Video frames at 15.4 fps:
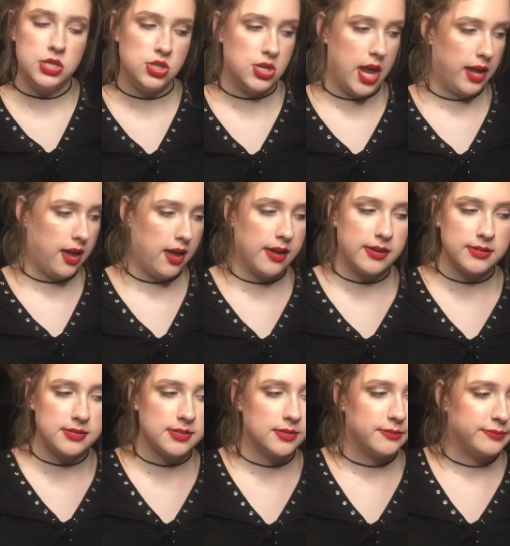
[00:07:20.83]

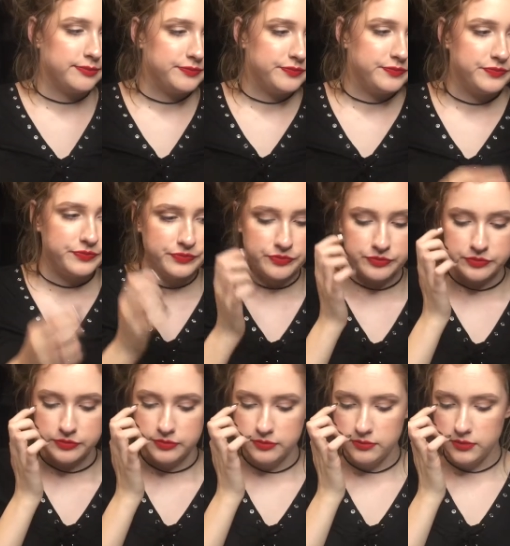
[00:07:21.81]
jeggings.
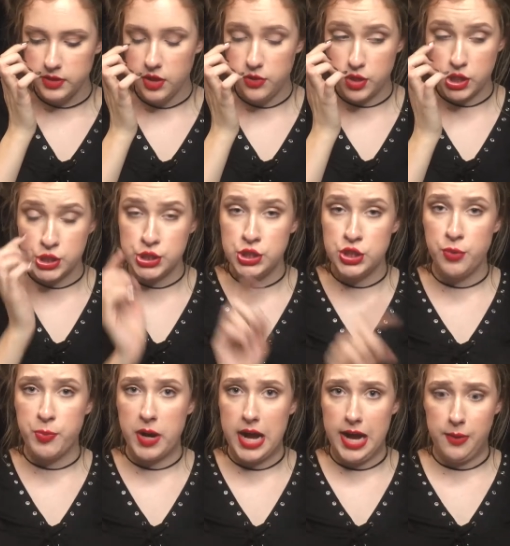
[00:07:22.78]
They're
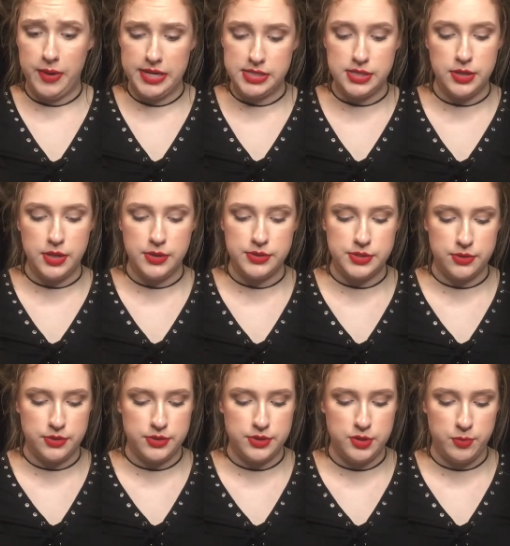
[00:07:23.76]
super high-waisted though, so
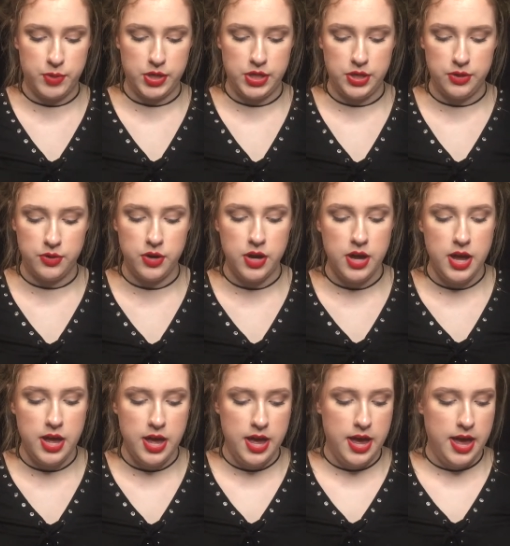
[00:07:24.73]
they're super cute.
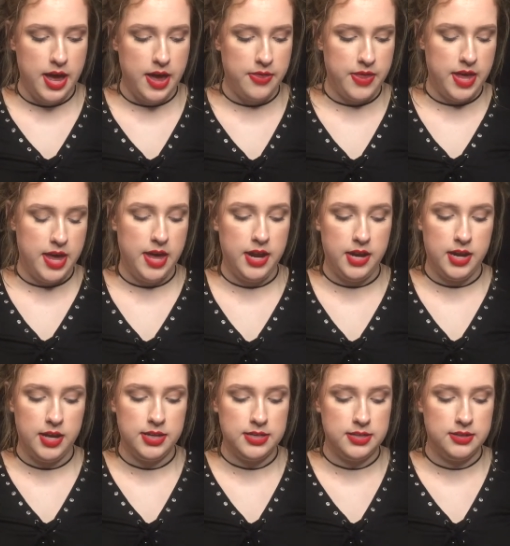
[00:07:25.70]
And then
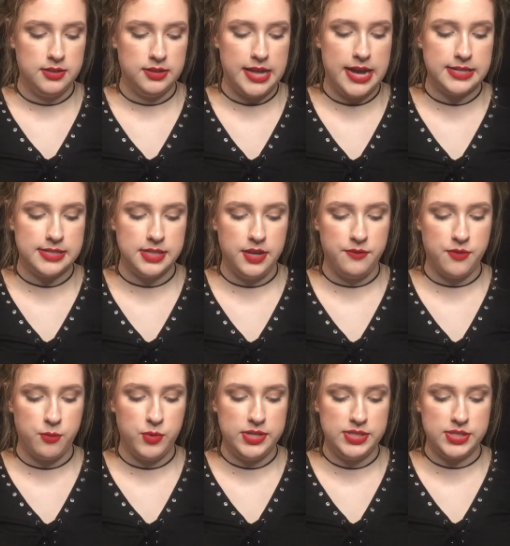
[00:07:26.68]
lastly from
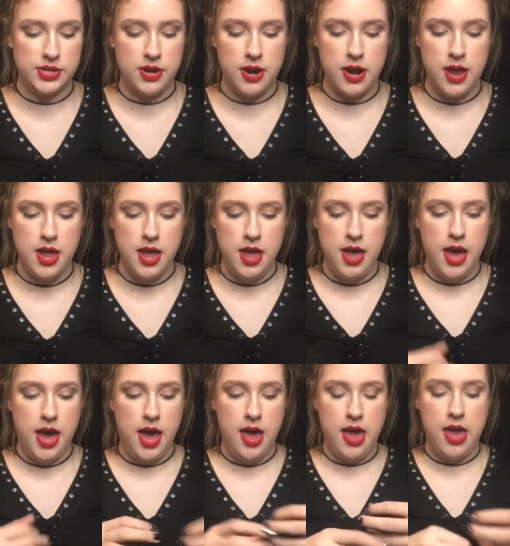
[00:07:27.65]
Windsor,
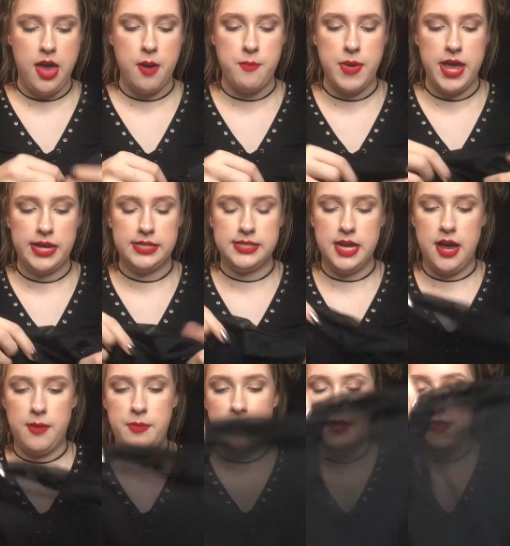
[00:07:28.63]
I picked
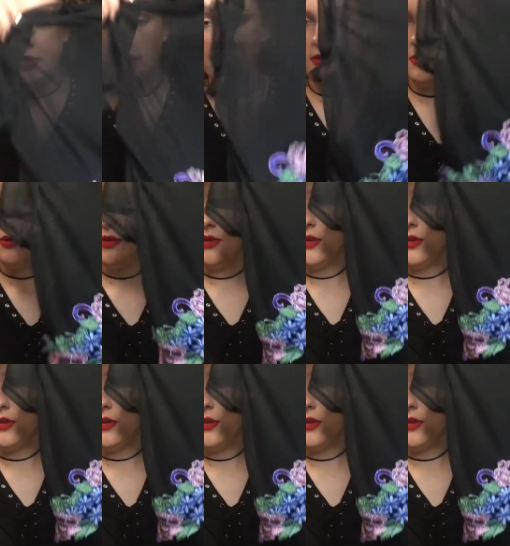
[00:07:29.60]
up this little